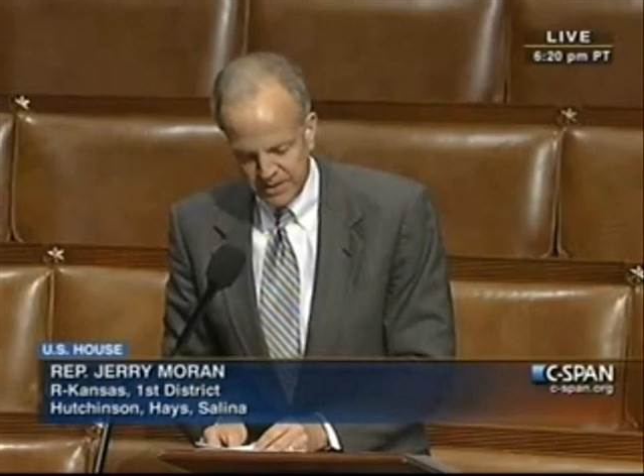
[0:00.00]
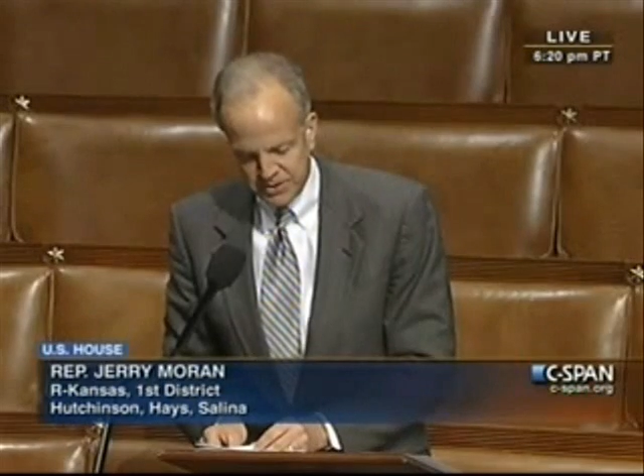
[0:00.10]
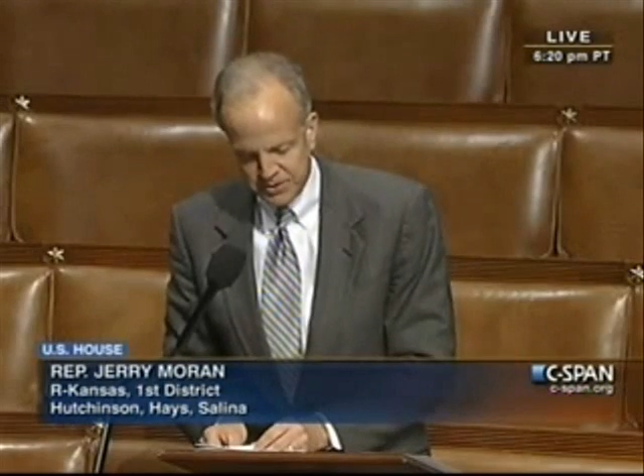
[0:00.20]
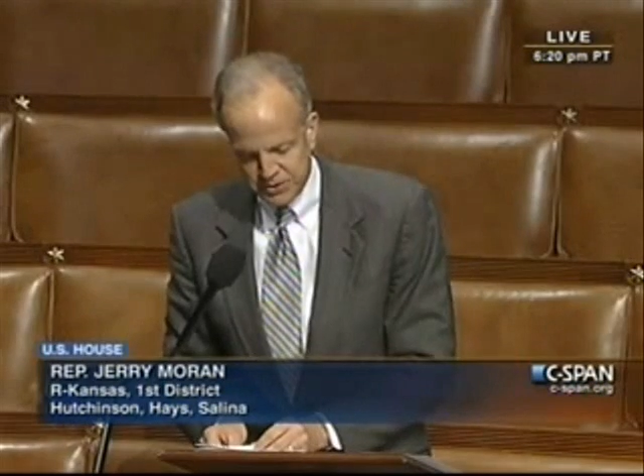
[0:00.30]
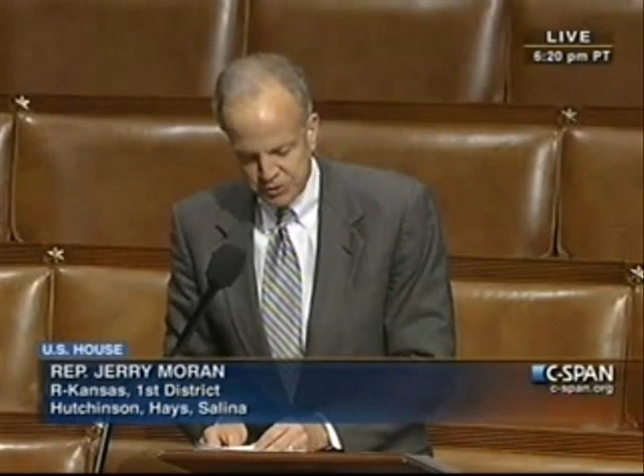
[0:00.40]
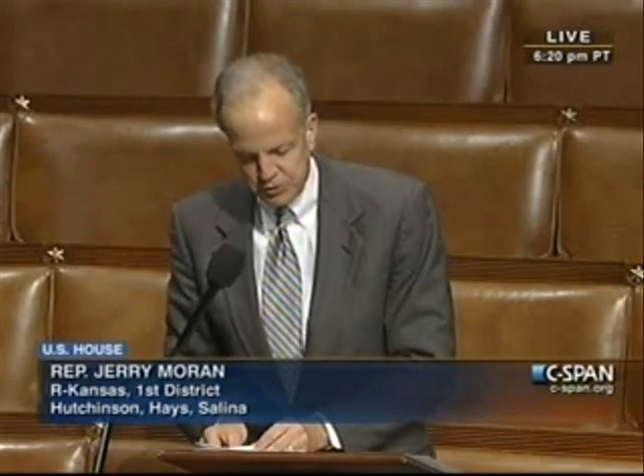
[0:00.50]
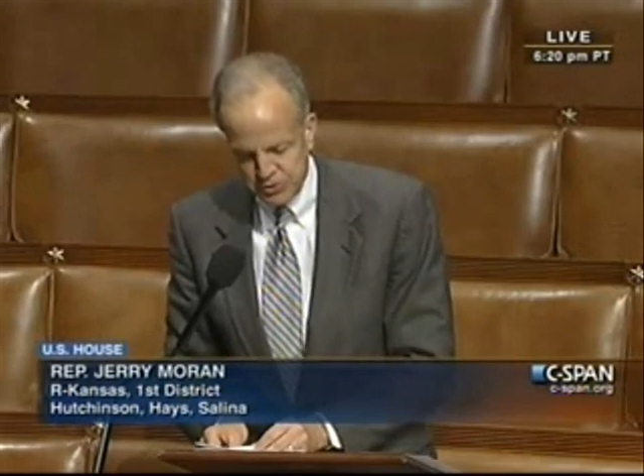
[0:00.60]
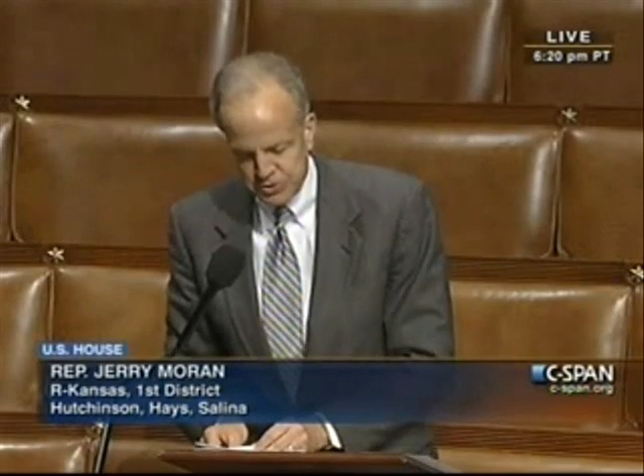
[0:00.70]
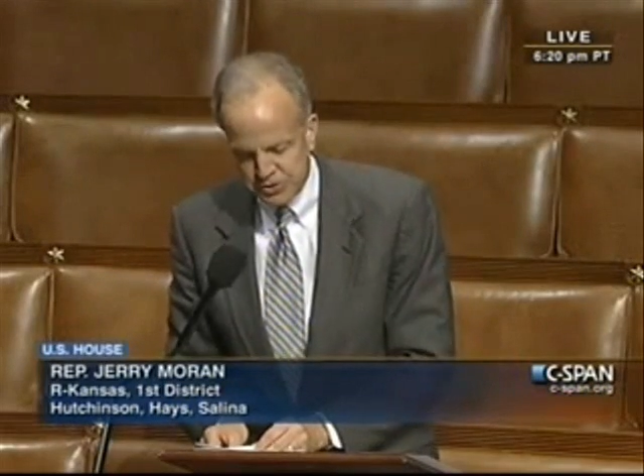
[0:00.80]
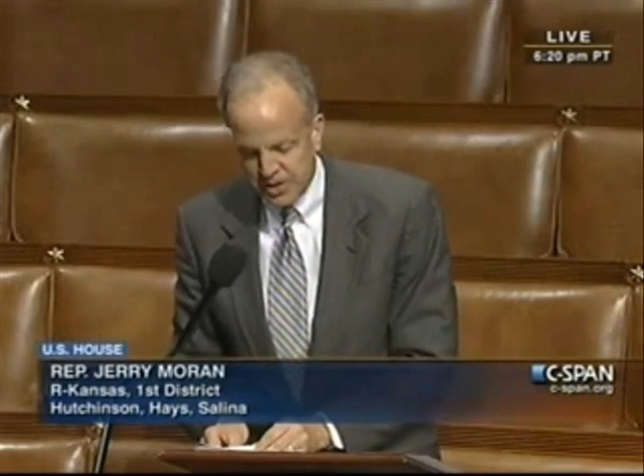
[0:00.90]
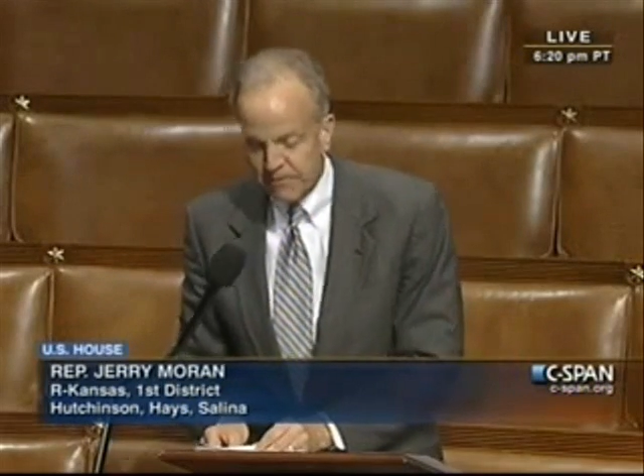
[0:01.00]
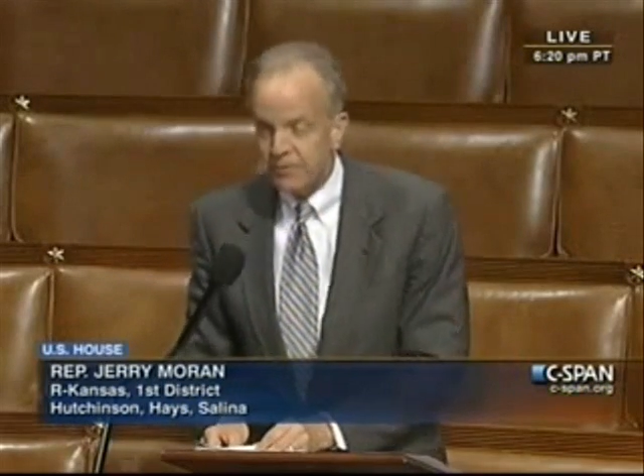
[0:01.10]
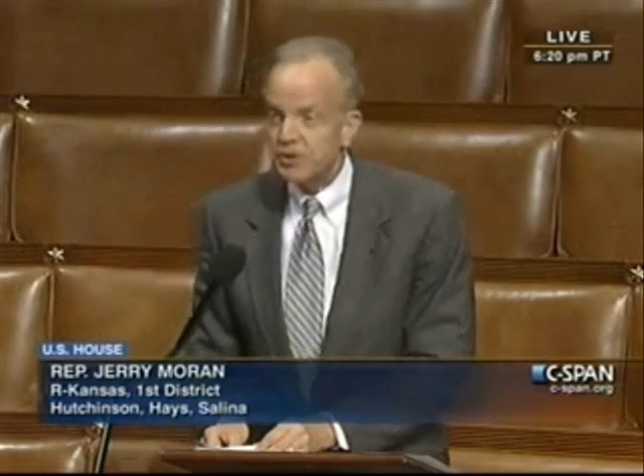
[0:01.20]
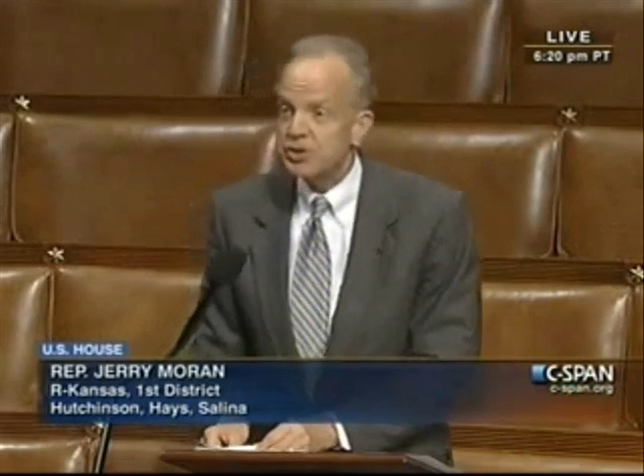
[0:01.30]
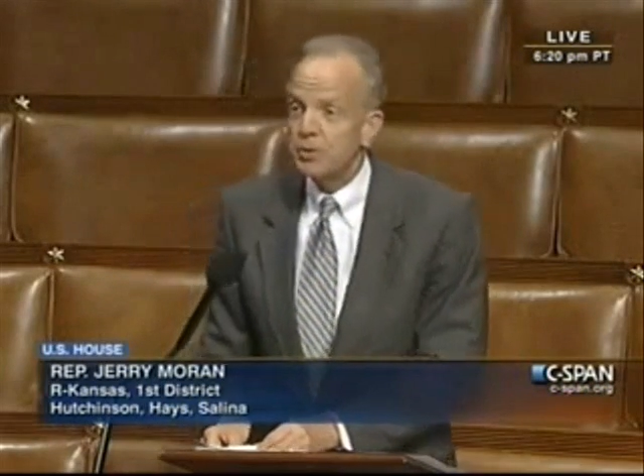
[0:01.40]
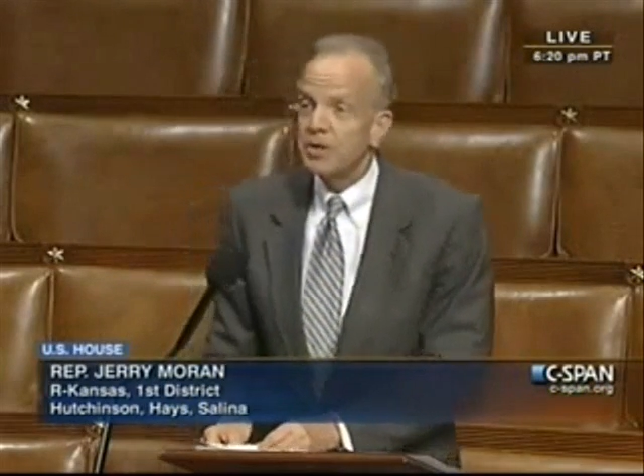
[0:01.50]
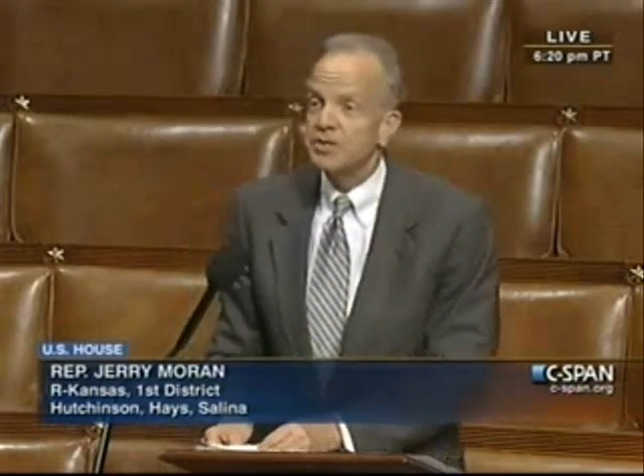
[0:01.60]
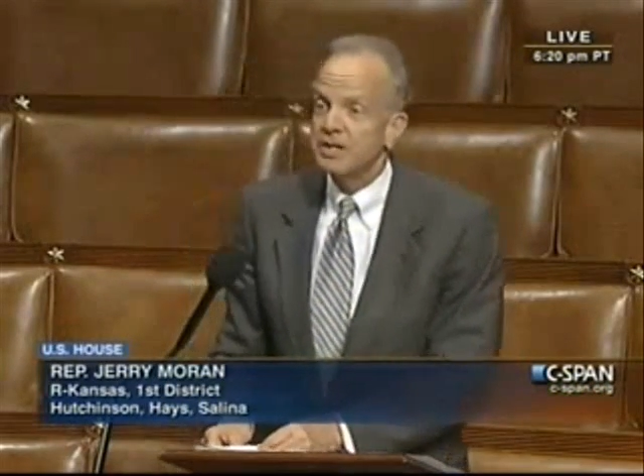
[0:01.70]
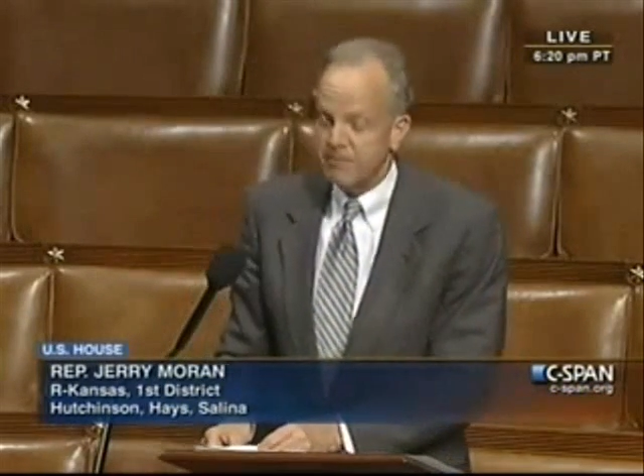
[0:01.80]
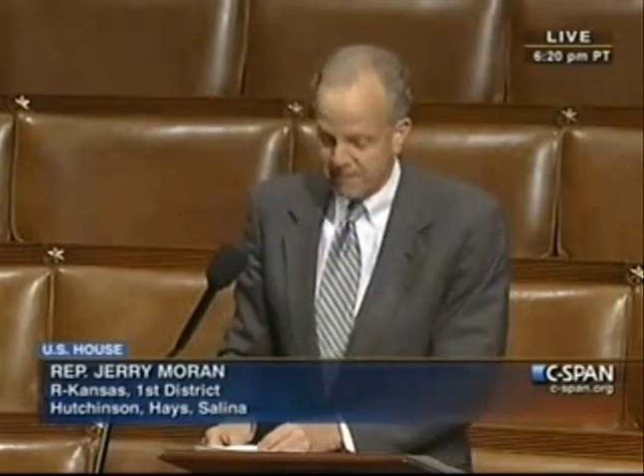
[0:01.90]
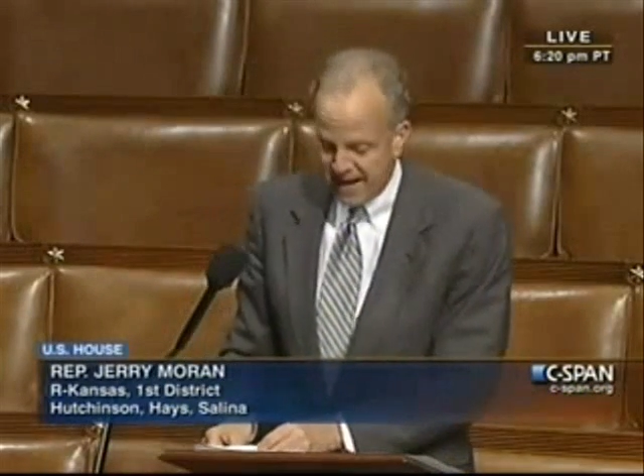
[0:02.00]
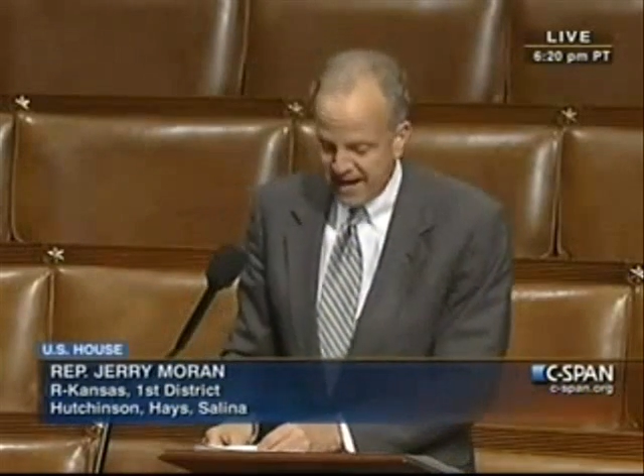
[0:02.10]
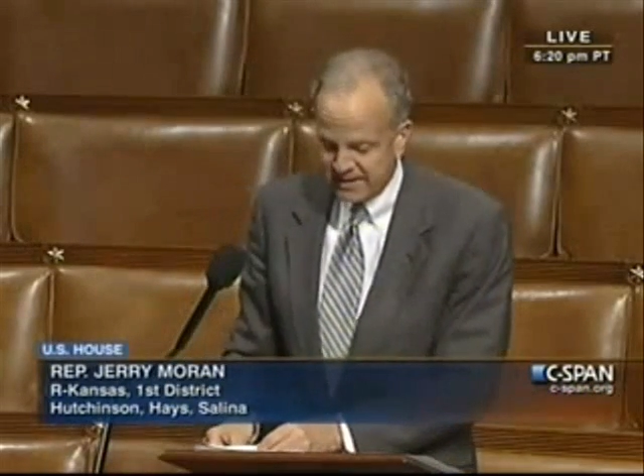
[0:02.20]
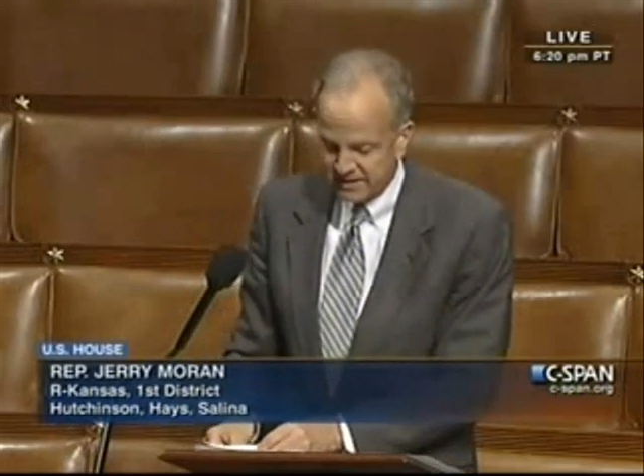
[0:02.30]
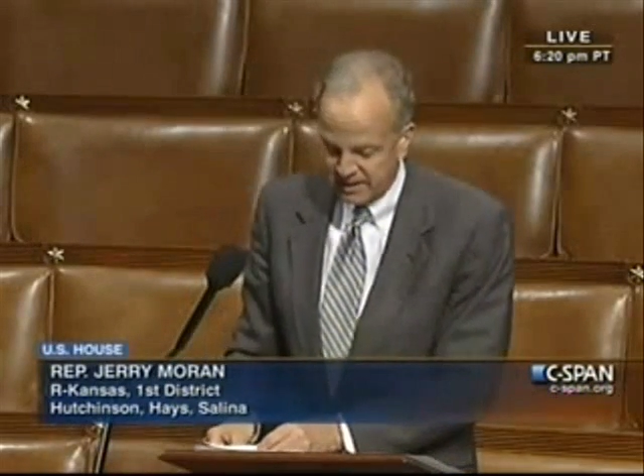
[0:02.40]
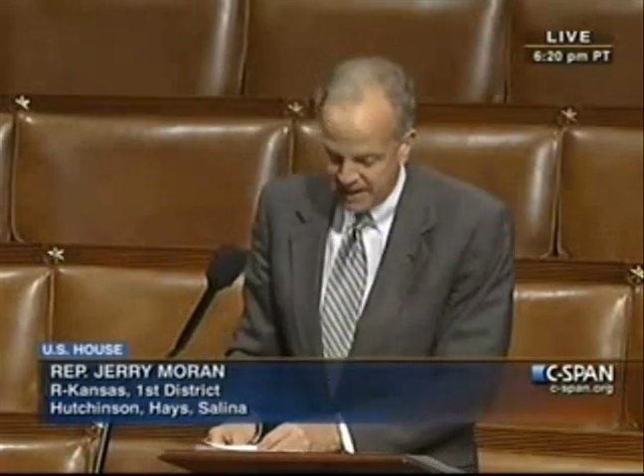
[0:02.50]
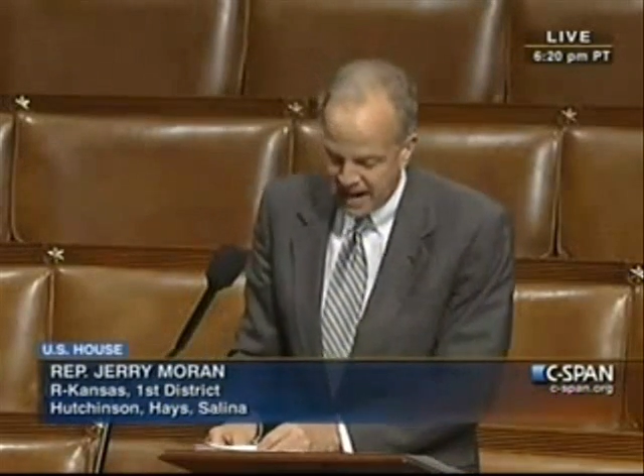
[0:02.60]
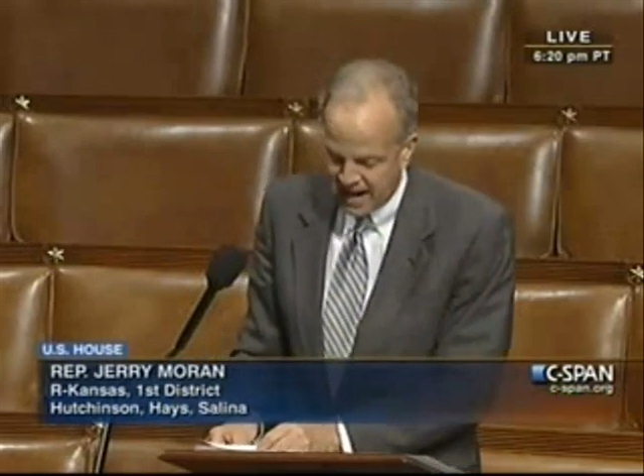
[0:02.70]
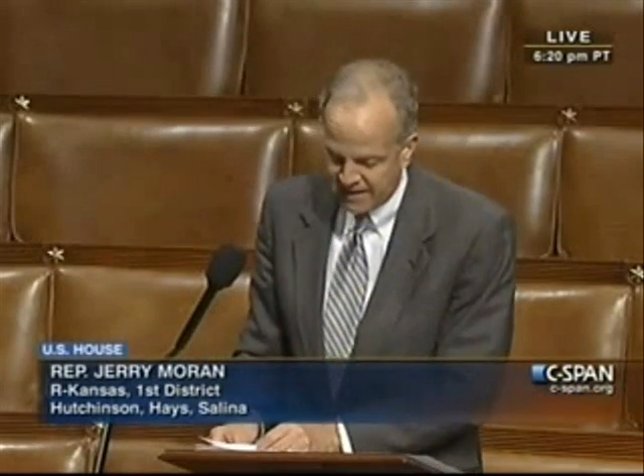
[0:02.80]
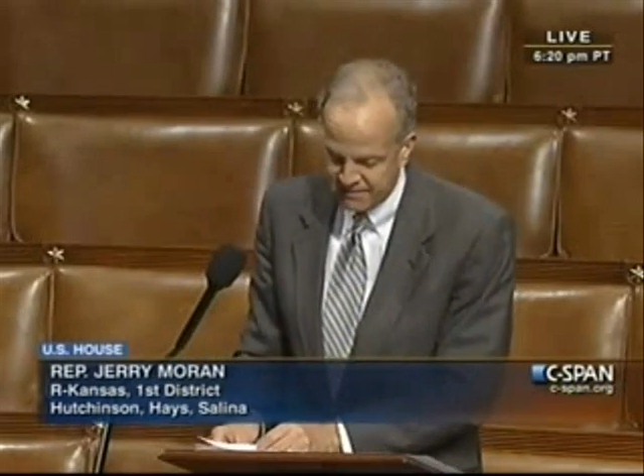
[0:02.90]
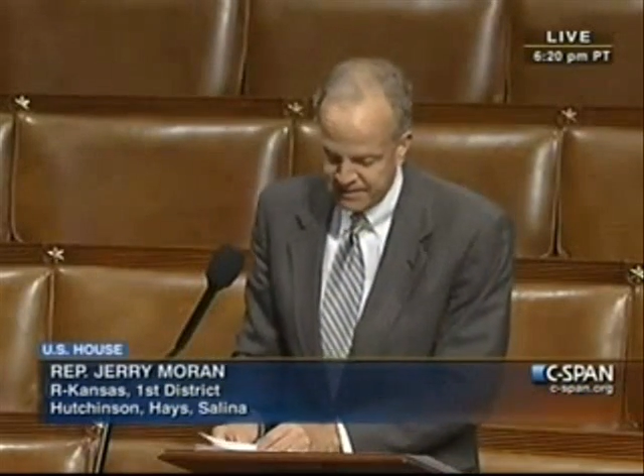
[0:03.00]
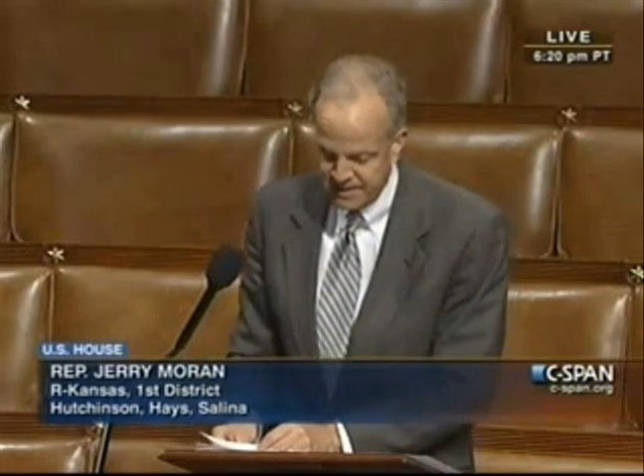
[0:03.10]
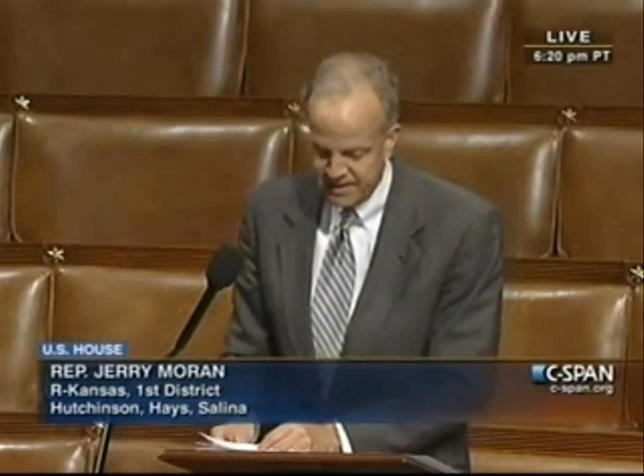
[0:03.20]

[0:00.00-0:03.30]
place, the students discovered that she was, in fact, alive.